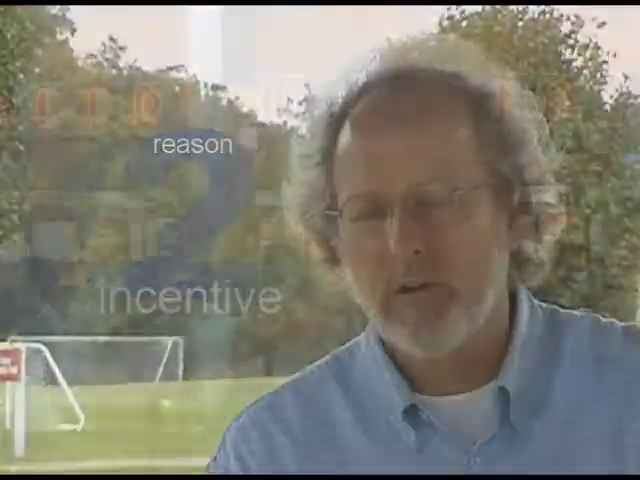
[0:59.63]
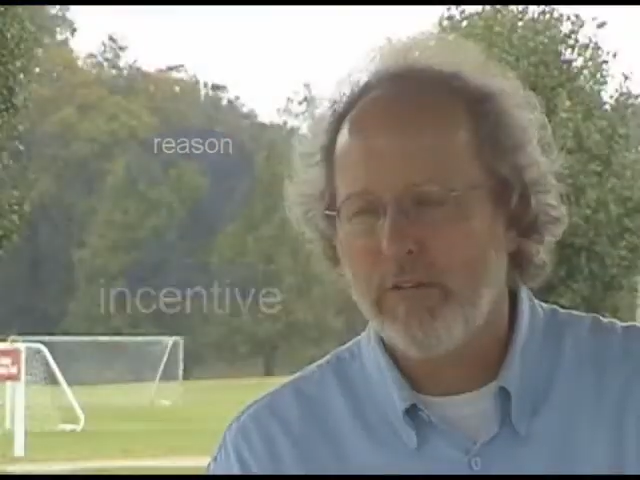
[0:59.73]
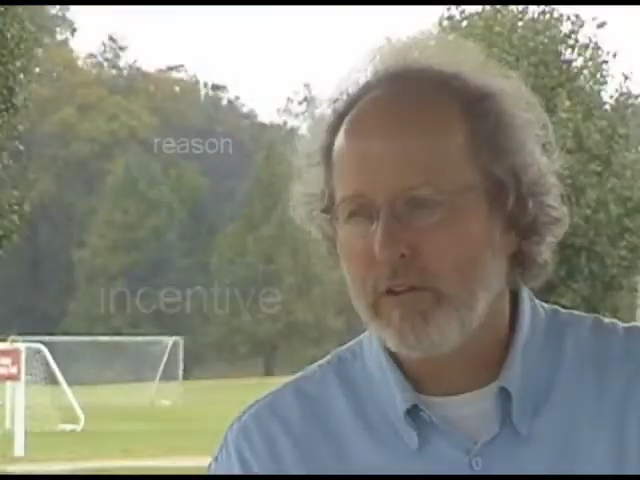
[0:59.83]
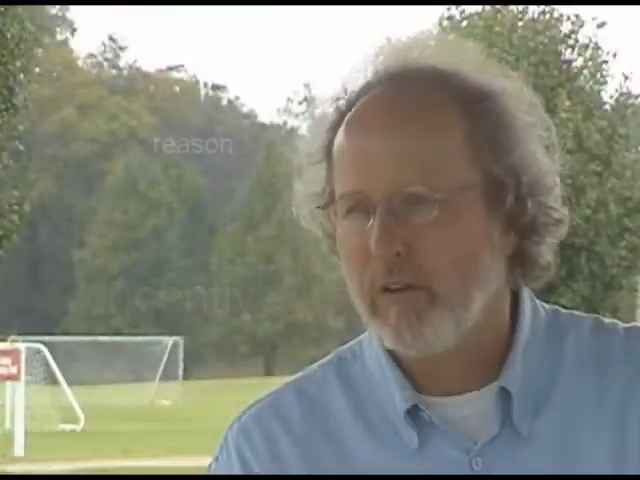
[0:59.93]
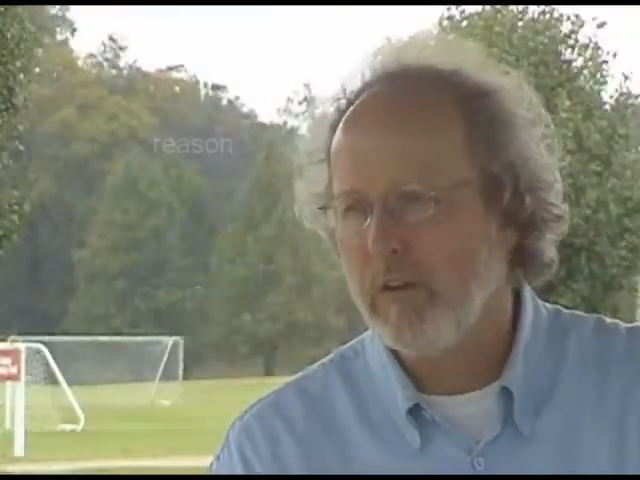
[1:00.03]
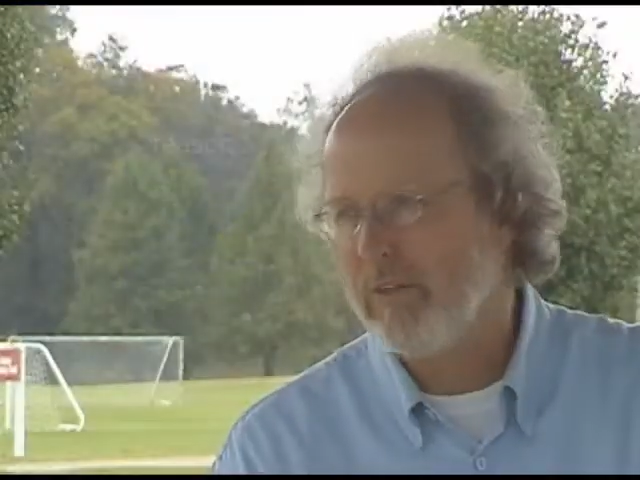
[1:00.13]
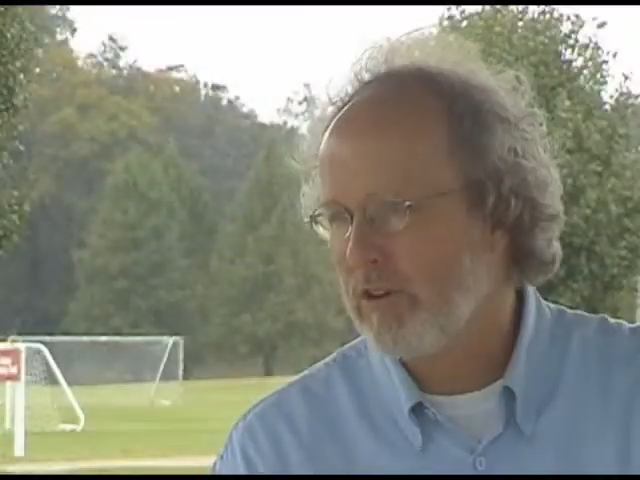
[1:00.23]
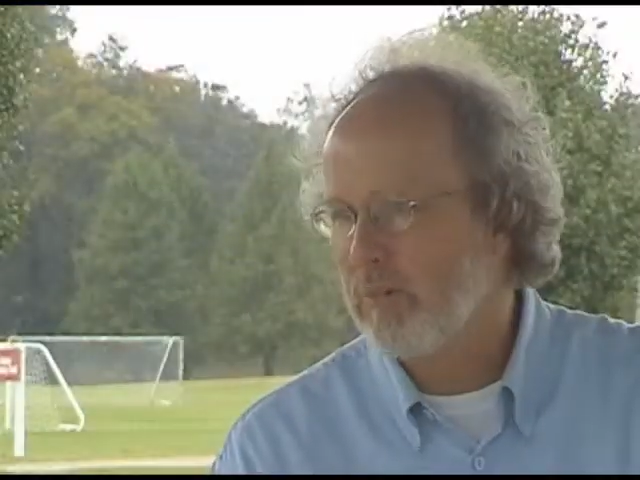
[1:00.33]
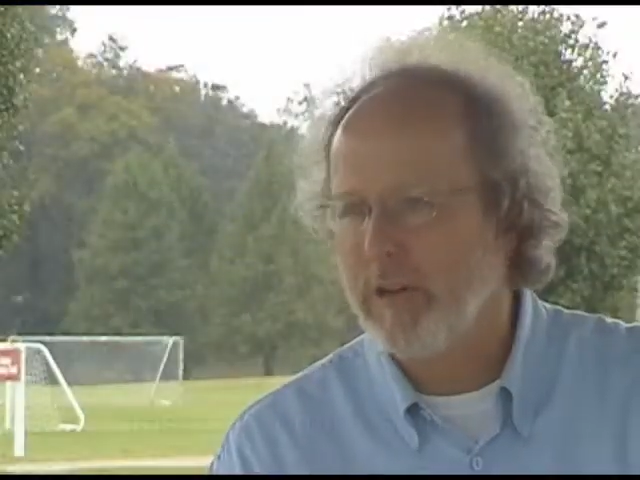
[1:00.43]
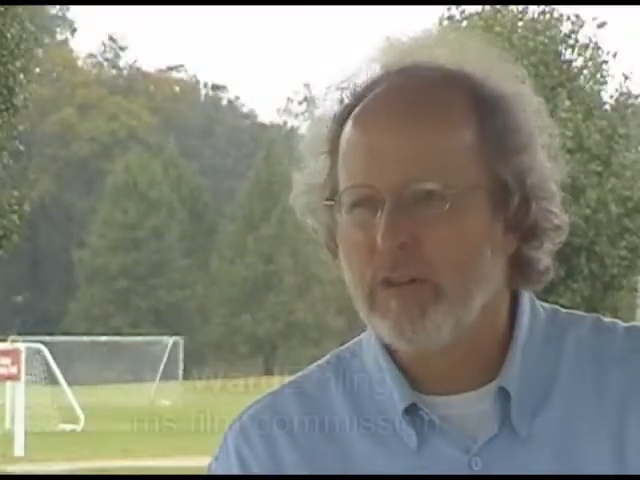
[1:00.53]
We feel we
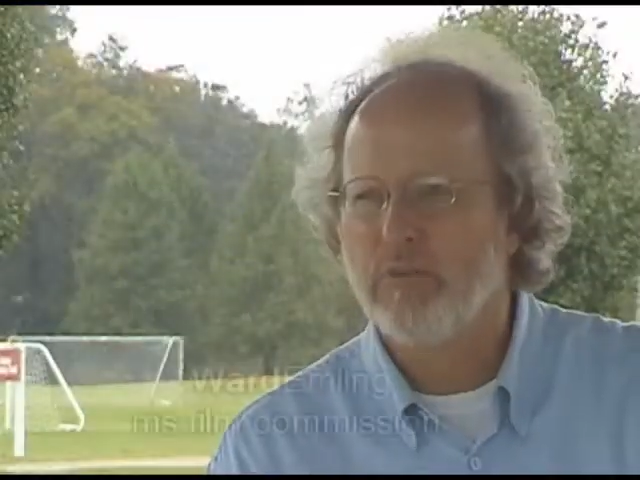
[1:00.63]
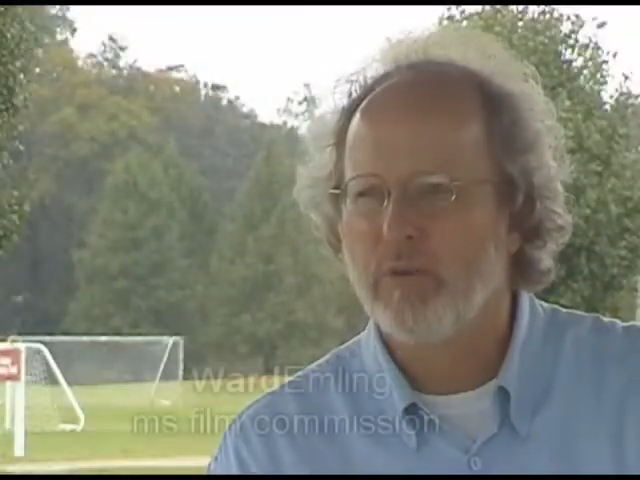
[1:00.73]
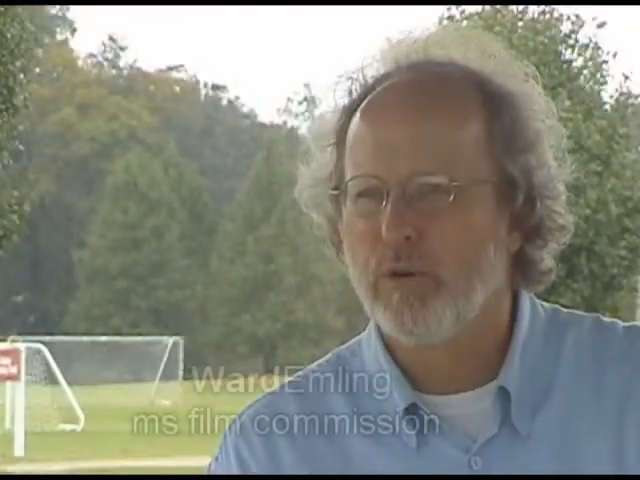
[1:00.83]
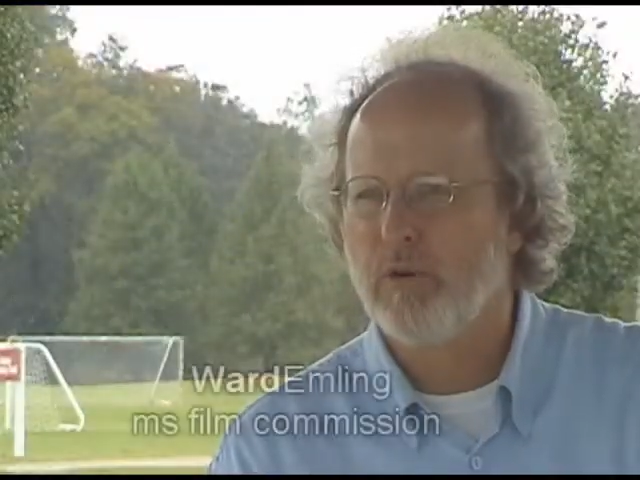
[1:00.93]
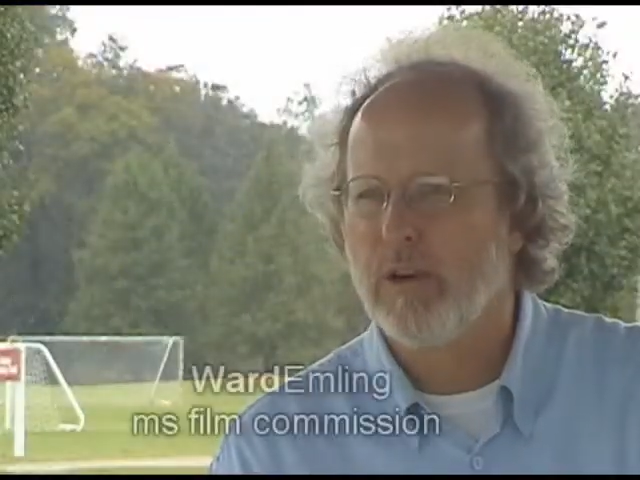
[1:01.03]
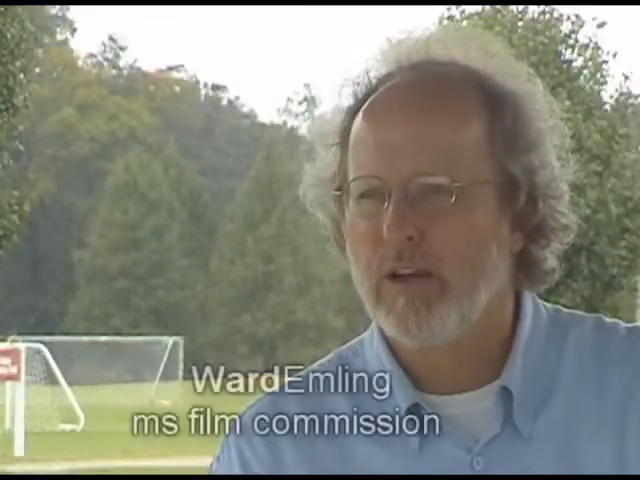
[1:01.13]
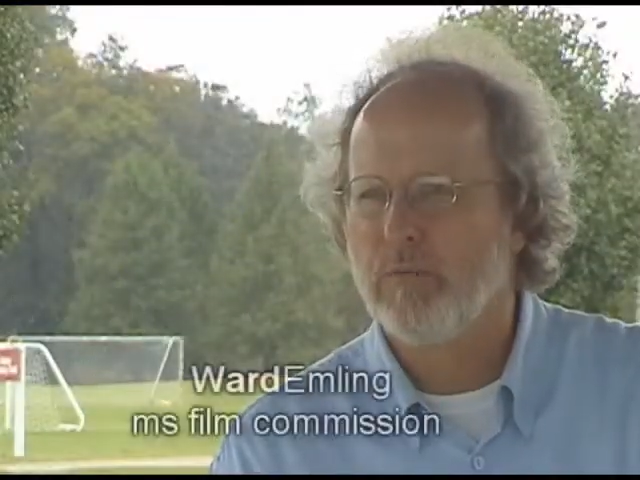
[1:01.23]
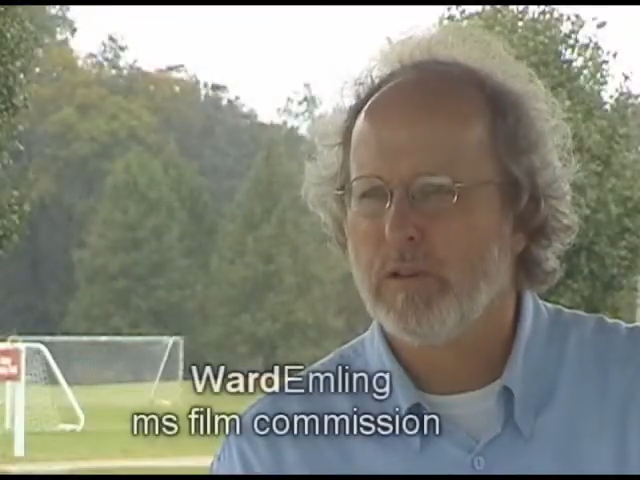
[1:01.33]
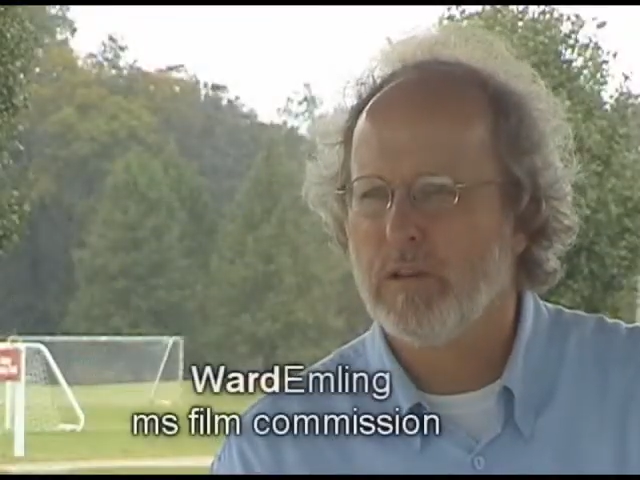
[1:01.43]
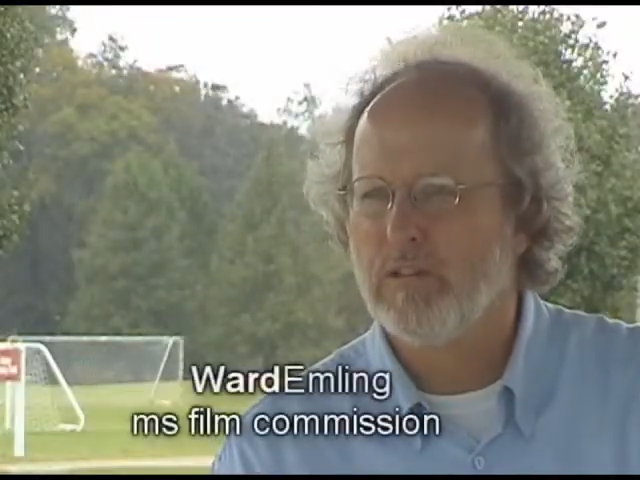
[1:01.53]
have a competitive program.